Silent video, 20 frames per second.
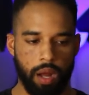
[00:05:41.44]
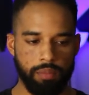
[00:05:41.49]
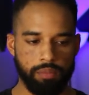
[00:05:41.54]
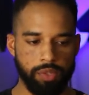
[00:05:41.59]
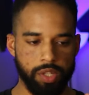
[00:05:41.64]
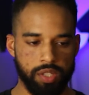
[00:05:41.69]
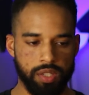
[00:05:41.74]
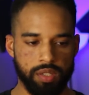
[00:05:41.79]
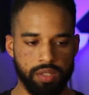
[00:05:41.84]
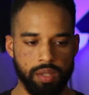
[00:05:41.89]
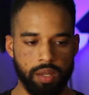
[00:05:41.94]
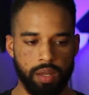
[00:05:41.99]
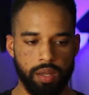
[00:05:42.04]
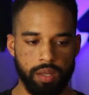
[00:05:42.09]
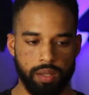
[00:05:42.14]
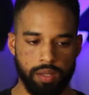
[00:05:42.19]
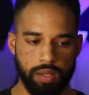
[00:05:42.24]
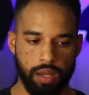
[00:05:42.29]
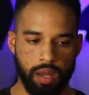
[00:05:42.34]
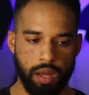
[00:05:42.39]
this is
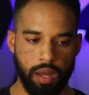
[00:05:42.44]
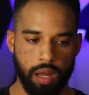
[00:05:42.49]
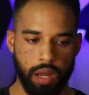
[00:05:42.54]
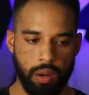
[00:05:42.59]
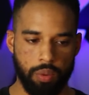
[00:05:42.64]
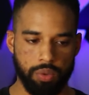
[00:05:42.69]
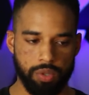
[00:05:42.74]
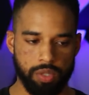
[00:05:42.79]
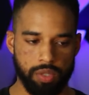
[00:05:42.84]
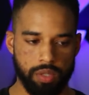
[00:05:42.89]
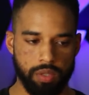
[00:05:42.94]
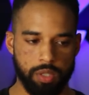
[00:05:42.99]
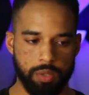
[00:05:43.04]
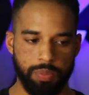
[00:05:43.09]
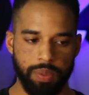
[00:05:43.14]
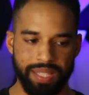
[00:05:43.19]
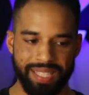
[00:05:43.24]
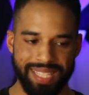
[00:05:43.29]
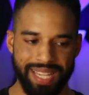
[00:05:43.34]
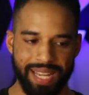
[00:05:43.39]
I was
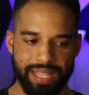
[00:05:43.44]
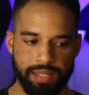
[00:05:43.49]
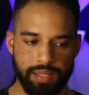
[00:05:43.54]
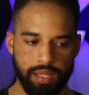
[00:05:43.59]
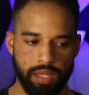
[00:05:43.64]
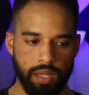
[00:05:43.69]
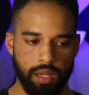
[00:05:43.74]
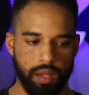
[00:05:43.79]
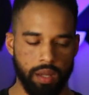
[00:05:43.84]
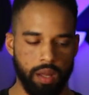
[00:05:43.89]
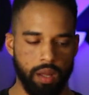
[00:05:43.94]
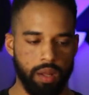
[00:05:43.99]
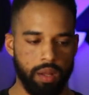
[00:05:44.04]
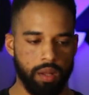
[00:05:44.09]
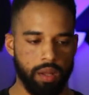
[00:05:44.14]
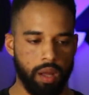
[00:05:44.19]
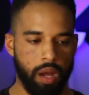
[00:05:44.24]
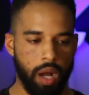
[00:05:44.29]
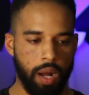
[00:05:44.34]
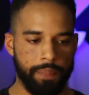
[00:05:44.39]
split testing
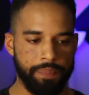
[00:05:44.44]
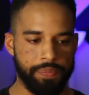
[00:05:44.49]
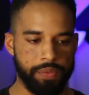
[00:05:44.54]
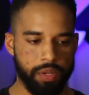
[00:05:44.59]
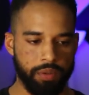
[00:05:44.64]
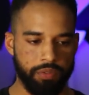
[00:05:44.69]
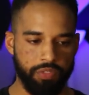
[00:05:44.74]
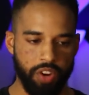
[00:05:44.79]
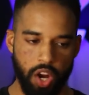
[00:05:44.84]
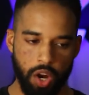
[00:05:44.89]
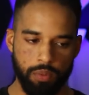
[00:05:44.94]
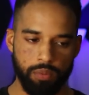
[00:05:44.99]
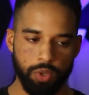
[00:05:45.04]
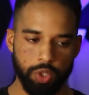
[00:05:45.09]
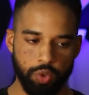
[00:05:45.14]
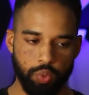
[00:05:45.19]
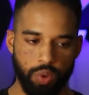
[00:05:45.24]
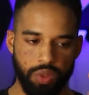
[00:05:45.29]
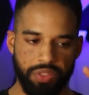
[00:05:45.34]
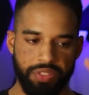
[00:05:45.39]
some
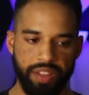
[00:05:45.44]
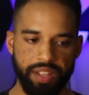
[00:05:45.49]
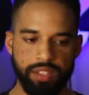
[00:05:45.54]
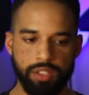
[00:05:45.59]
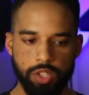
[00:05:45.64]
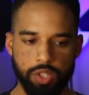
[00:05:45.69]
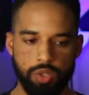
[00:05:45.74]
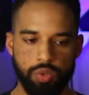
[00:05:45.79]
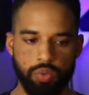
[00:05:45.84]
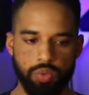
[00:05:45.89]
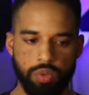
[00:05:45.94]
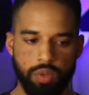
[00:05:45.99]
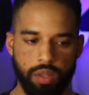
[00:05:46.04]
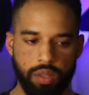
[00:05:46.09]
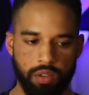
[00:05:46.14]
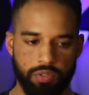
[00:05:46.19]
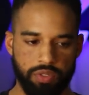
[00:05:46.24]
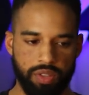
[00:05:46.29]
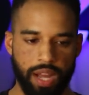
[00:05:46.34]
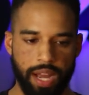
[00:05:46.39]
variables within these 2
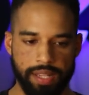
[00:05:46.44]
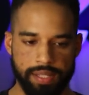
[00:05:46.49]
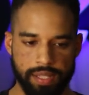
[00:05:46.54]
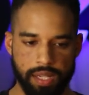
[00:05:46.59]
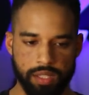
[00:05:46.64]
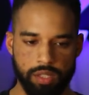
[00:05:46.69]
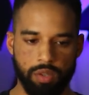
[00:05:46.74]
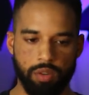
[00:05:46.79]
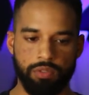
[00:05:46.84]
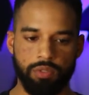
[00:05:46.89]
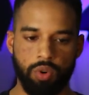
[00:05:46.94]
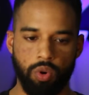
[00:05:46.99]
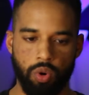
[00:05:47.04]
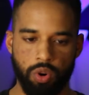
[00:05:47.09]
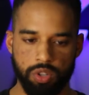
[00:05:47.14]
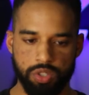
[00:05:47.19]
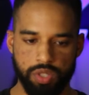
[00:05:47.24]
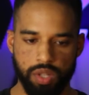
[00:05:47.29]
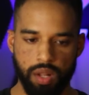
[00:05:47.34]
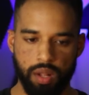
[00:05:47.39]
different assets, and of
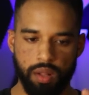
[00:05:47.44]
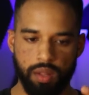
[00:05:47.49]
course,